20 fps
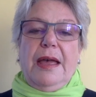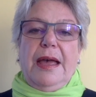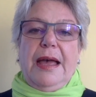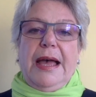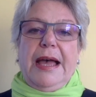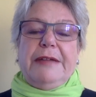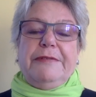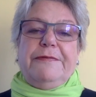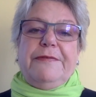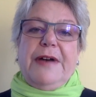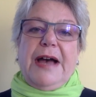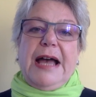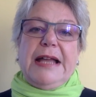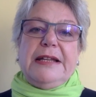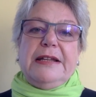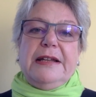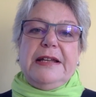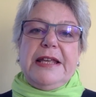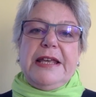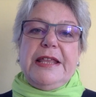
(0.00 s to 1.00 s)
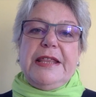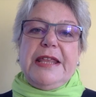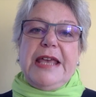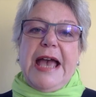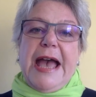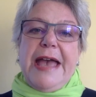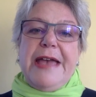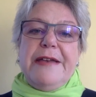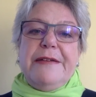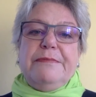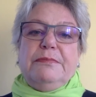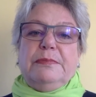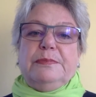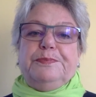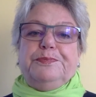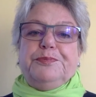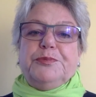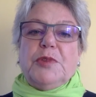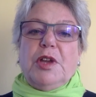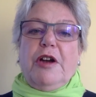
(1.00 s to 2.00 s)
And finally, the
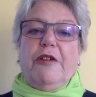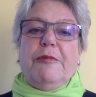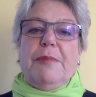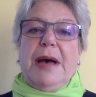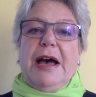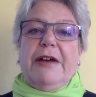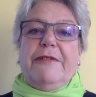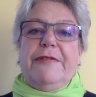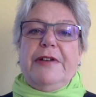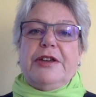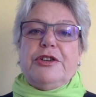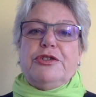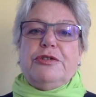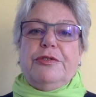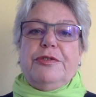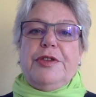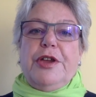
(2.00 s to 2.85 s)
aim of myofascial